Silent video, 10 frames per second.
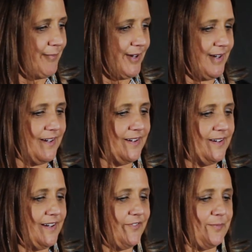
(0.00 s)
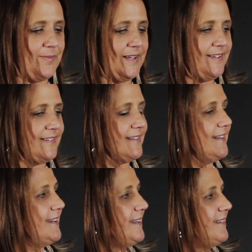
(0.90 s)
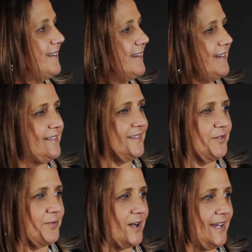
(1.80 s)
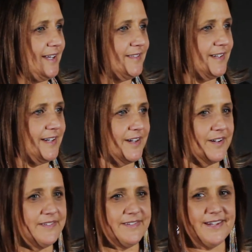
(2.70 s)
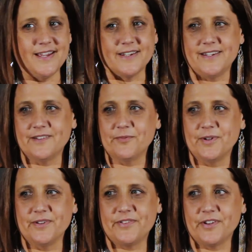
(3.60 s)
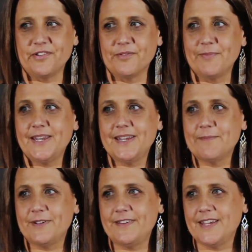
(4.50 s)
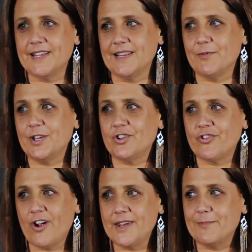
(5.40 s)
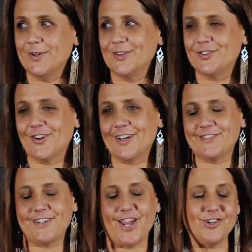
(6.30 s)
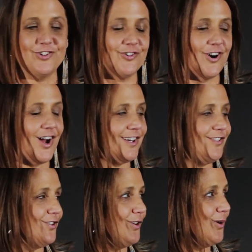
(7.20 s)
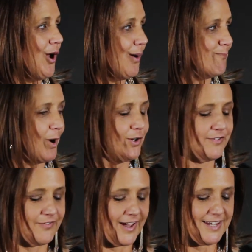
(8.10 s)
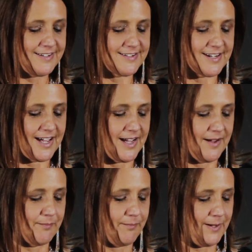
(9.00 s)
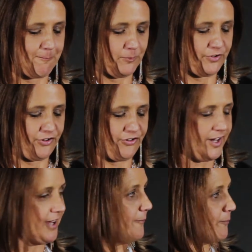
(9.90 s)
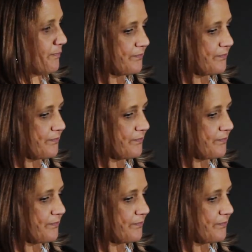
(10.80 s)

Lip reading: But yeah, if it bleeds, it leads isn't the way that it goes down in the world of social media, particularly when you're trying to build trust and you're trying to motivate people to share.